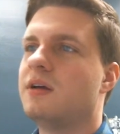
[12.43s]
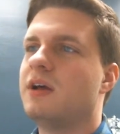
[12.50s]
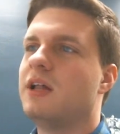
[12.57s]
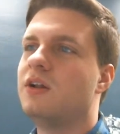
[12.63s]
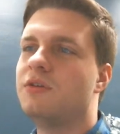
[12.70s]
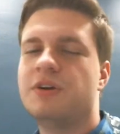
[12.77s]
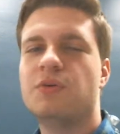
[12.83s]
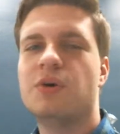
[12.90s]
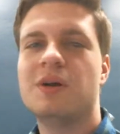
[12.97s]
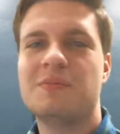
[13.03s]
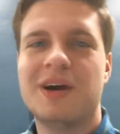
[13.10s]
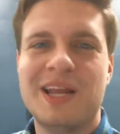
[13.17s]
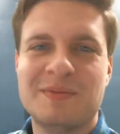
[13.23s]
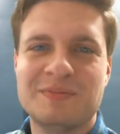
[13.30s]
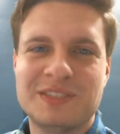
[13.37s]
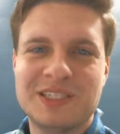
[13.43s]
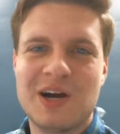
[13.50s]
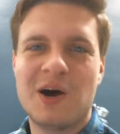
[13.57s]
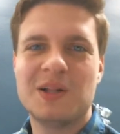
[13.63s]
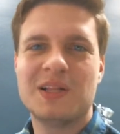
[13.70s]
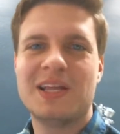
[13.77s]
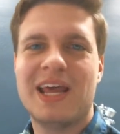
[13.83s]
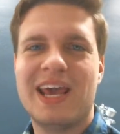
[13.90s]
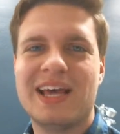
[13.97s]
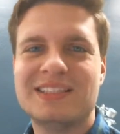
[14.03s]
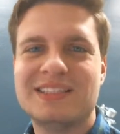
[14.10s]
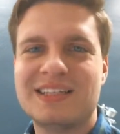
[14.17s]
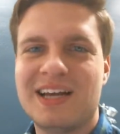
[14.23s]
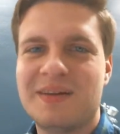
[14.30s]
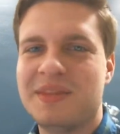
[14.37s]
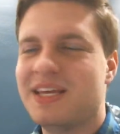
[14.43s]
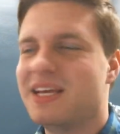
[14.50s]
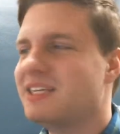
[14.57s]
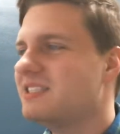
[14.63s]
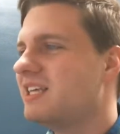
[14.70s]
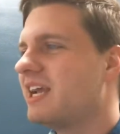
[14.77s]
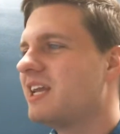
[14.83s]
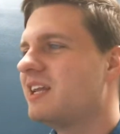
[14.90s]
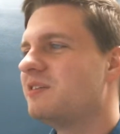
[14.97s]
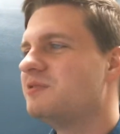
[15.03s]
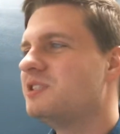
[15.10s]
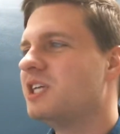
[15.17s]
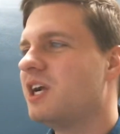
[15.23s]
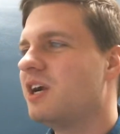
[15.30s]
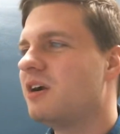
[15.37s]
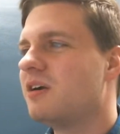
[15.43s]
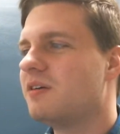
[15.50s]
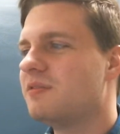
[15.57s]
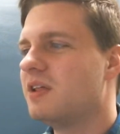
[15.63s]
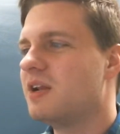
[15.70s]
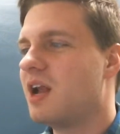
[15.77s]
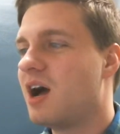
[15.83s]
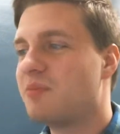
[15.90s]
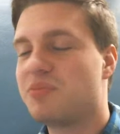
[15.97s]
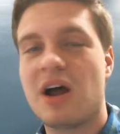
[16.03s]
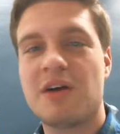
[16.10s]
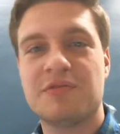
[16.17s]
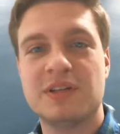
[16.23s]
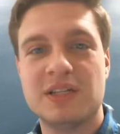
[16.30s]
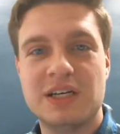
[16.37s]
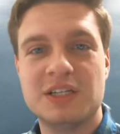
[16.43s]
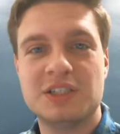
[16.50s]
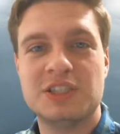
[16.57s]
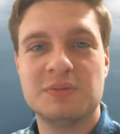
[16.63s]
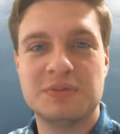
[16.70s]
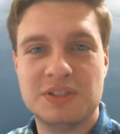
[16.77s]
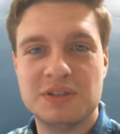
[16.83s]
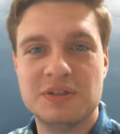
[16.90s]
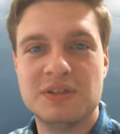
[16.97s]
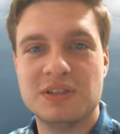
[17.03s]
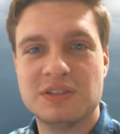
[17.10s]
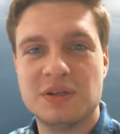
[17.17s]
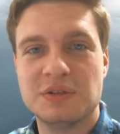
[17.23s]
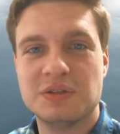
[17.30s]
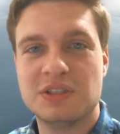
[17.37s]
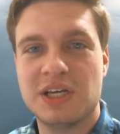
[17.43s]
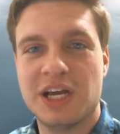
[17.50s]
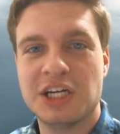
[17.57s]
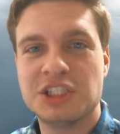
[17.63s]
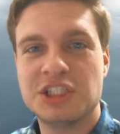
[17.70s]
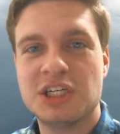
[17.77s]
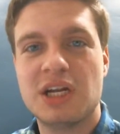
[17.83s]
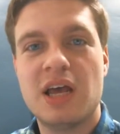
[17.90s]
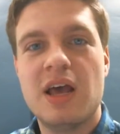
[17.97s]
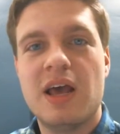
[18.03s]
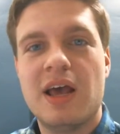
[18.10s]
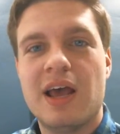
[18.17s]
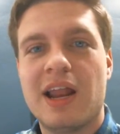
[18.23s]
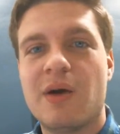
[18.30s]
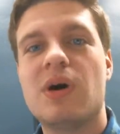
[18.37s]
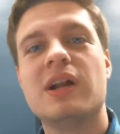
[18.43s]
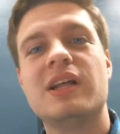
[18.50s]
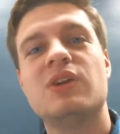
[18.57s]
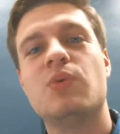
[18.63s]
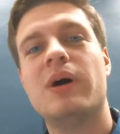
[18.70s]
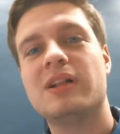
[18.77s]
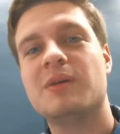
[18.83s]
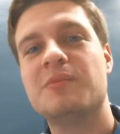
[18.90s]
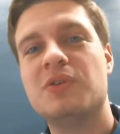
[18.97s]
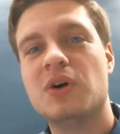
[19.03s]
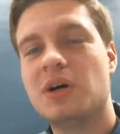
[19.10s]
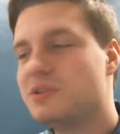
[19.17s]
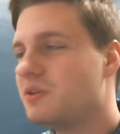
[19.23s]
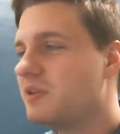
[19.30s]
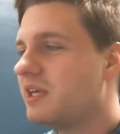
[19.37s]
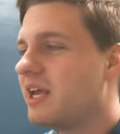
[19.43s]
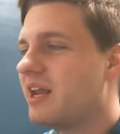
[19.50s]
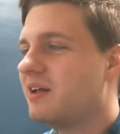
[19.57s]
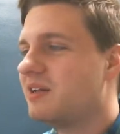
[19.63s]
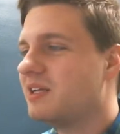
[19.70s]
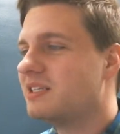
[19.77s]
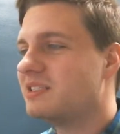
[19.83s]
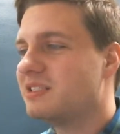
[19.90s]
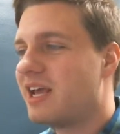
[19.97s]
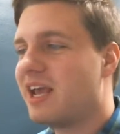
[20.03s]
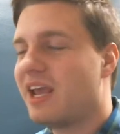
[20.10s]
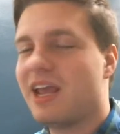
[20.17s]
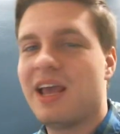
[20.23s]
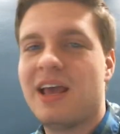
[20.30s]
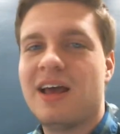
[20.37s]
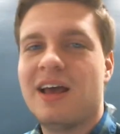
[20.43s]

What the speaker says: Hello, everyone. My name is Colin Hanson. I'm the Executive Chair of the Nonprofit Leadership Student Association, and I wanted to welcome you all to the NLSA.